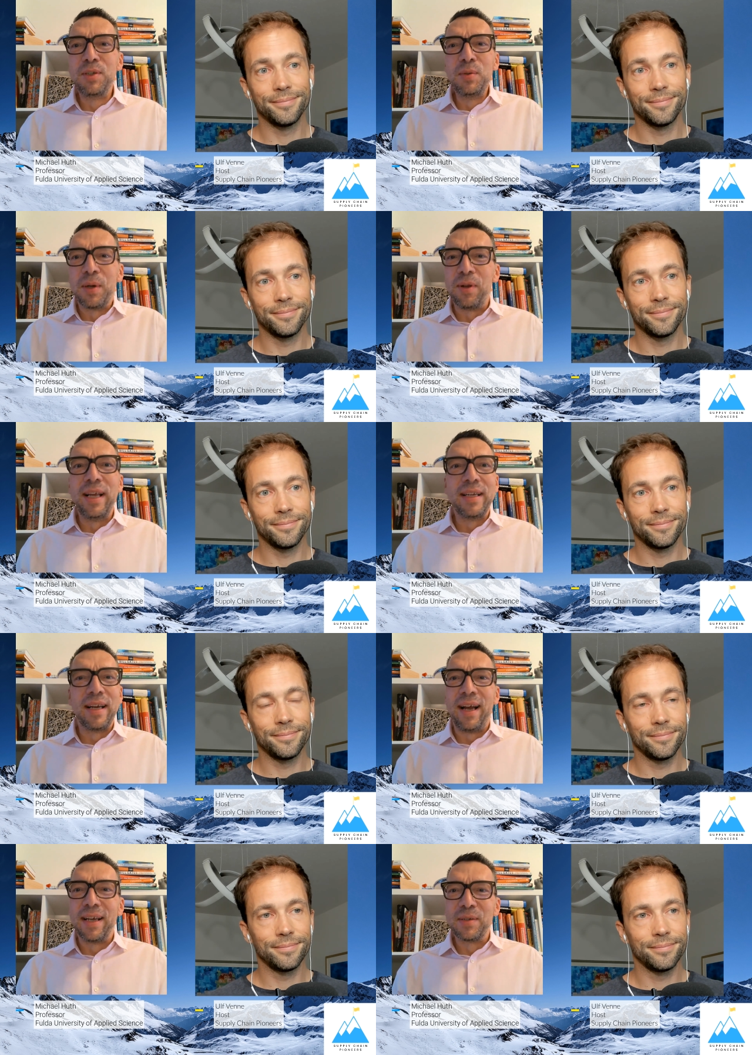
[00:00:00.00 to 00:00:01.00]
Speaker 1: sooner or
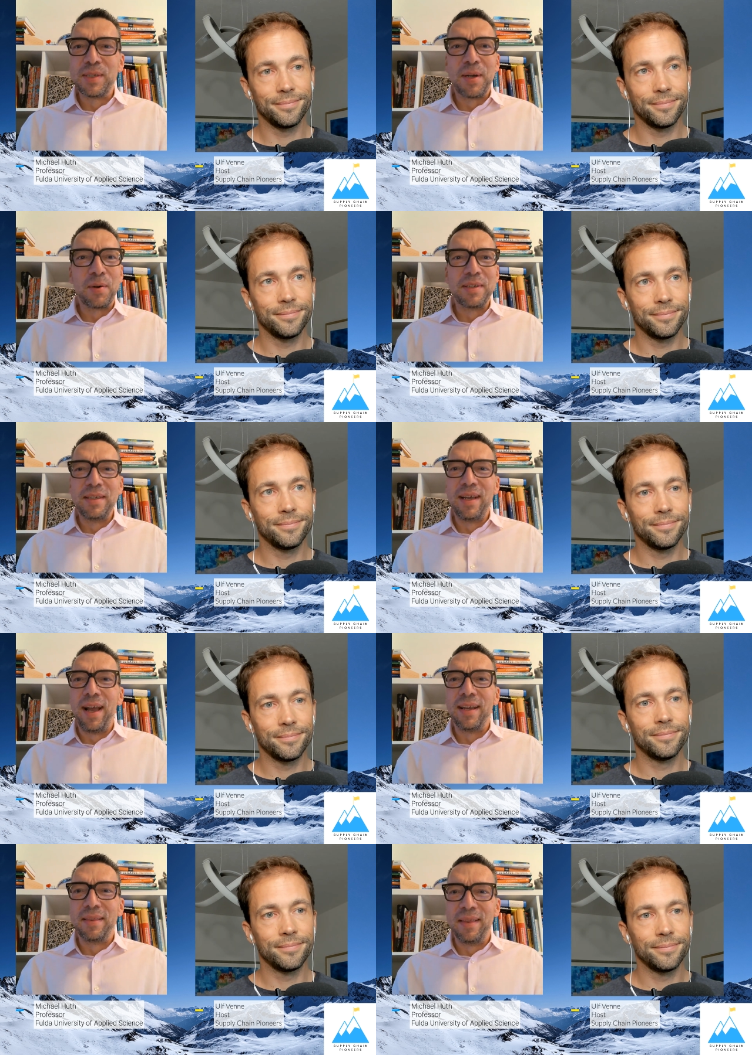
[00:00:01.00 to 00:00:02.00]
later, I had to start
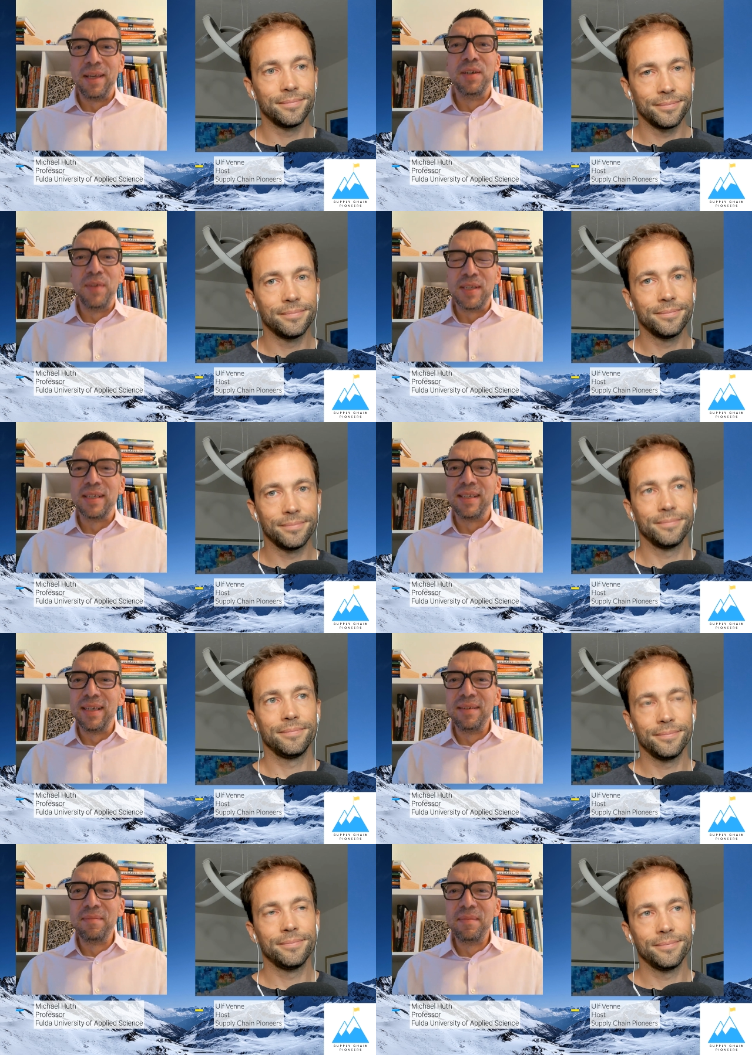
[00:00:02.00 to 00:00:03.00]
at the
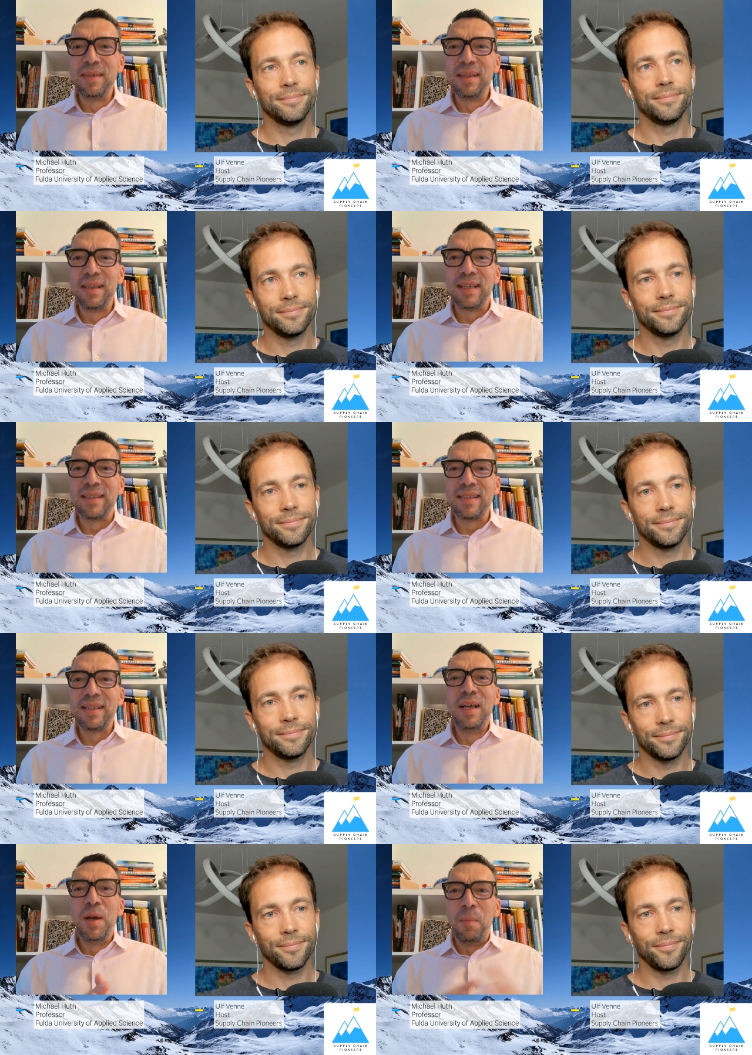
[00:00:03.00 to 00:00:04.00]
university. That's
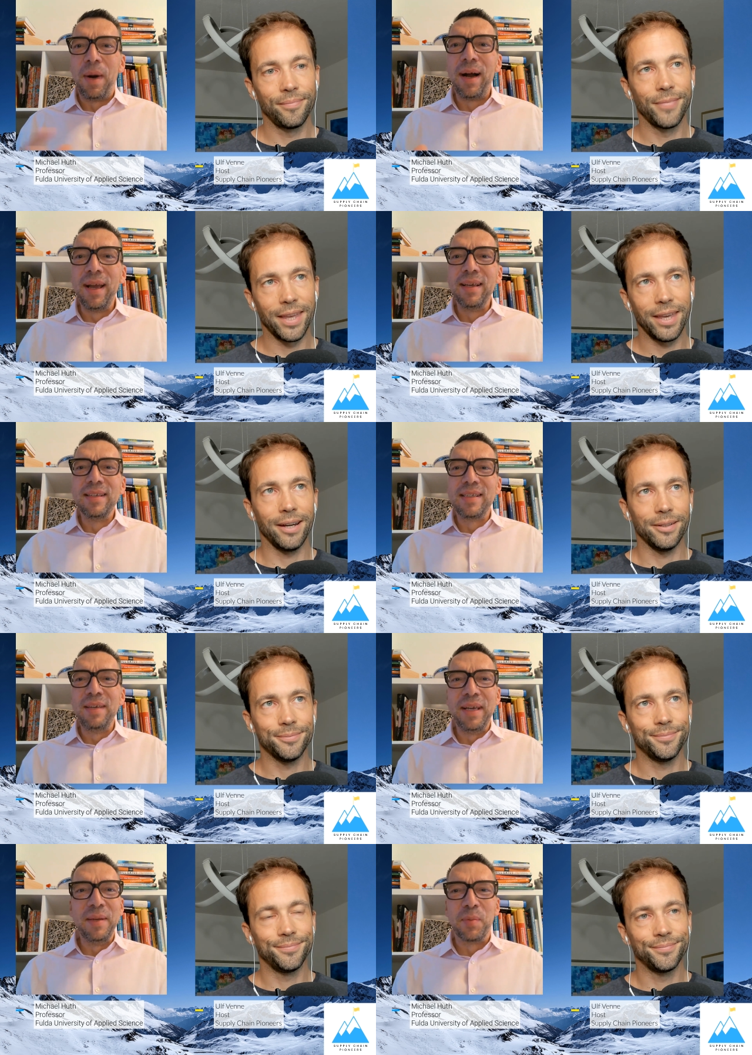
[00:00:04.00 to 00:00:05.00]
my yeah.
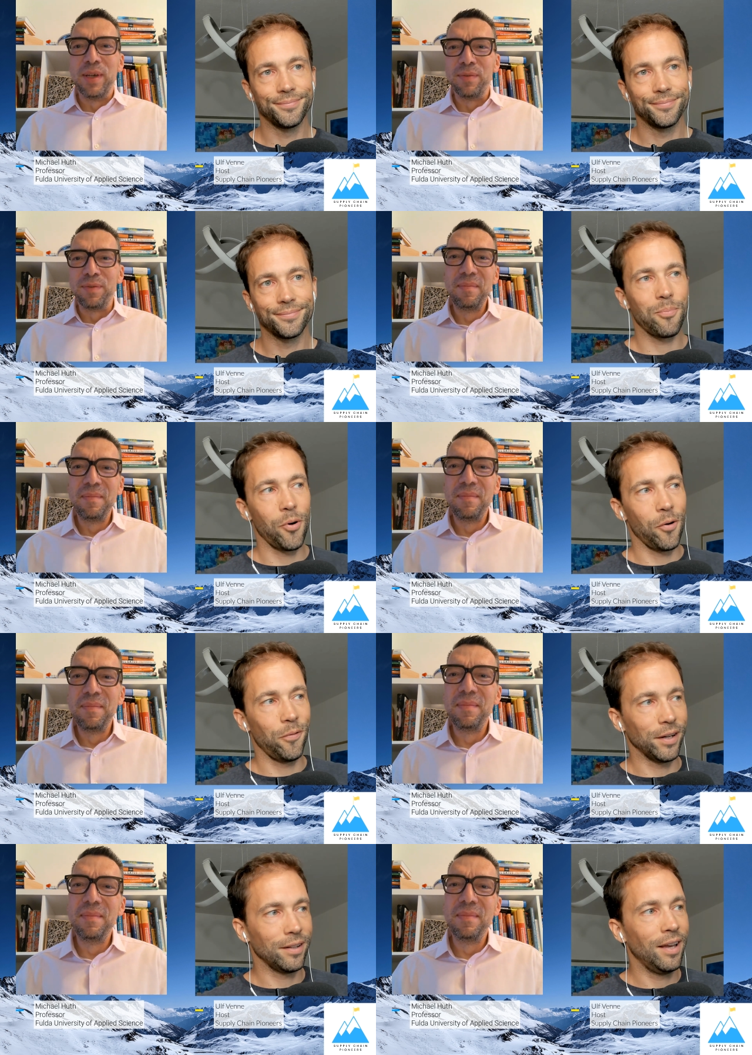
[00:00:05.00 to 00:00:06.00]
CV in brief.
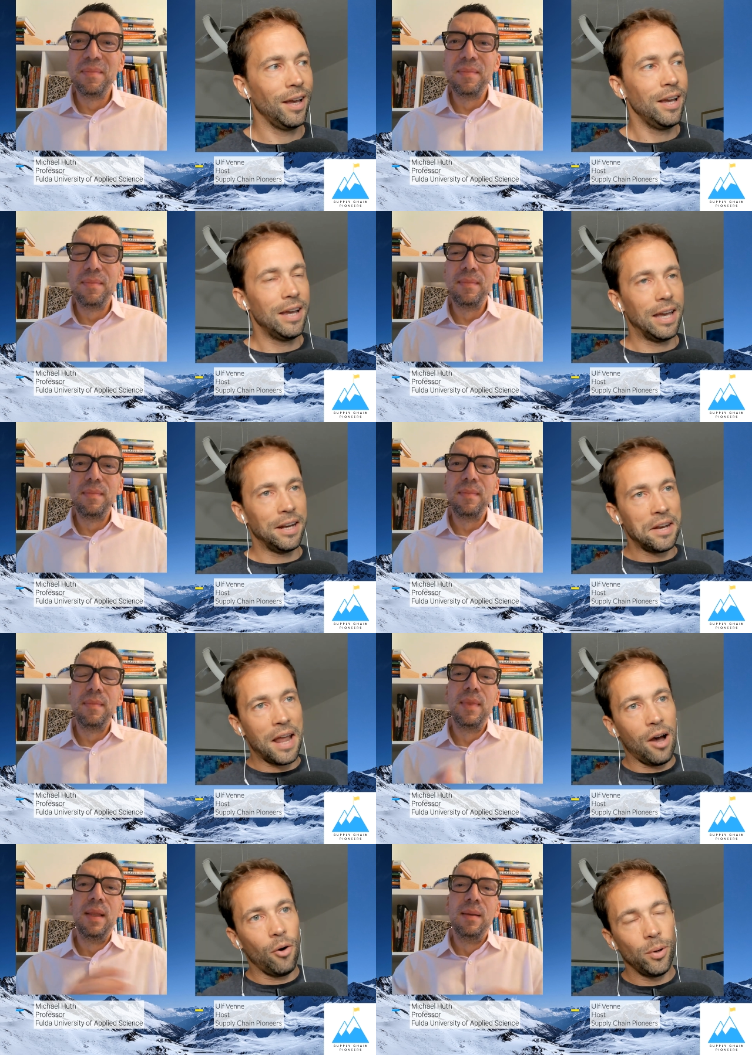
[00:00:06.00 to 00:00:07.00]
Speaker 2: Perfect. And
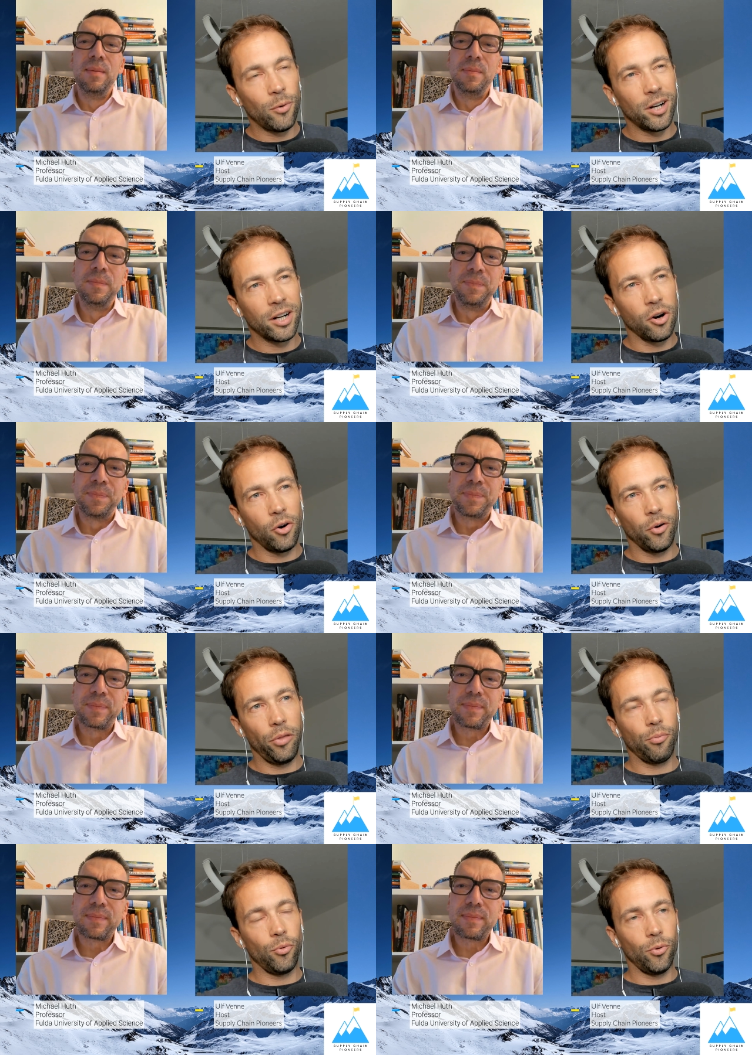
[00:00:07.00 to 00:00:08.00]
now we want to go
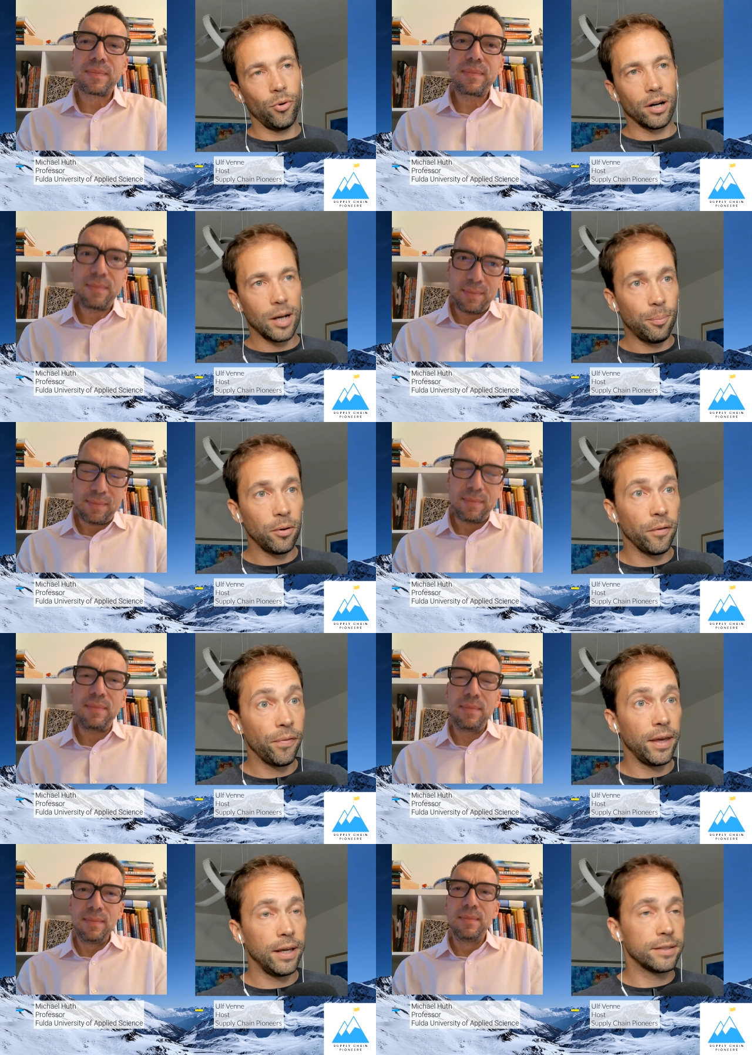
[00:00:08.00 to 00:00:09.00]
through a couple of
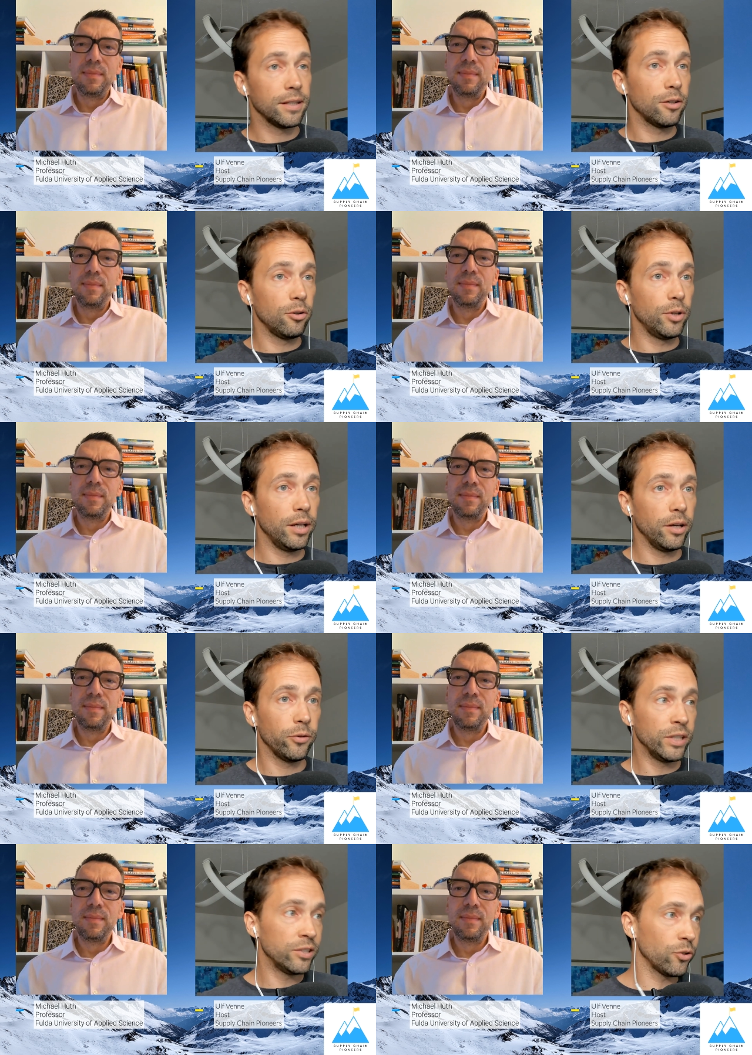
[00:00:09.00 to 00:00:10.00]
things, including
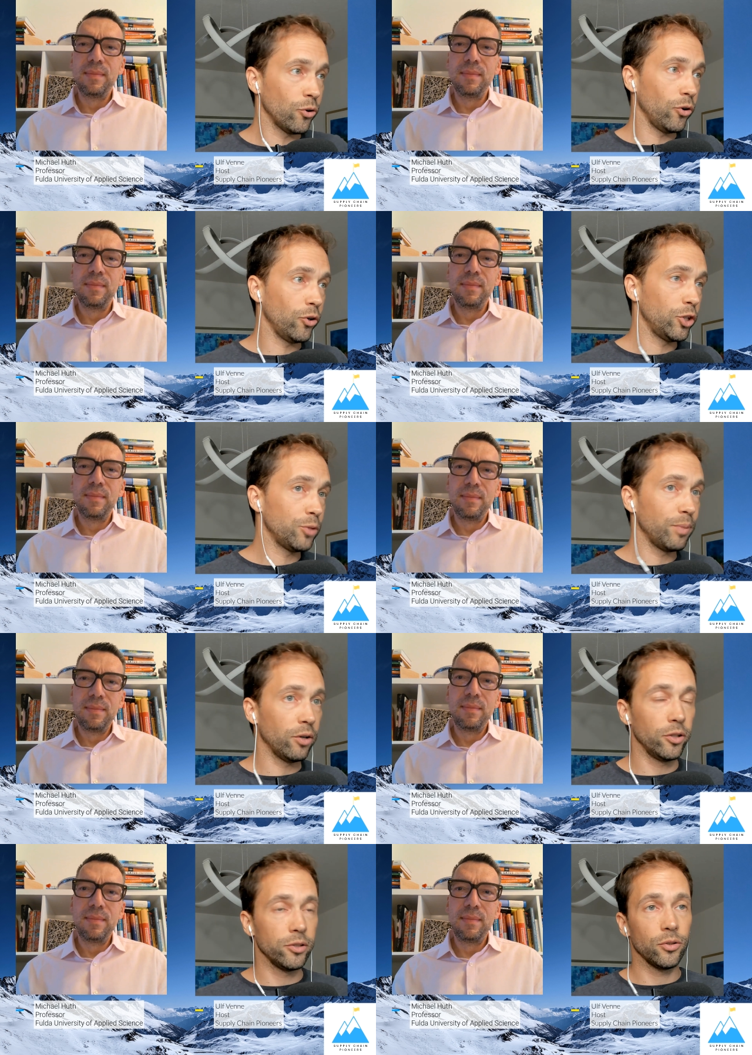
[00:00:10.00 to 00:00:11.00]
research, but
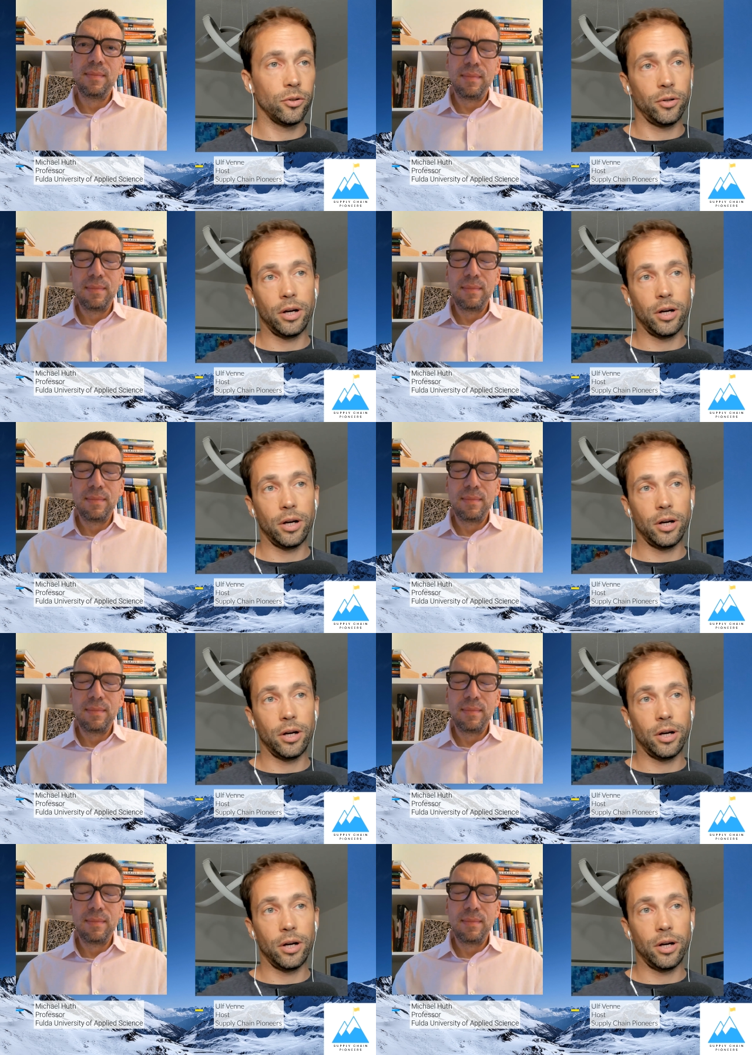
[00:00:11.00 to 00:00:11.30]
also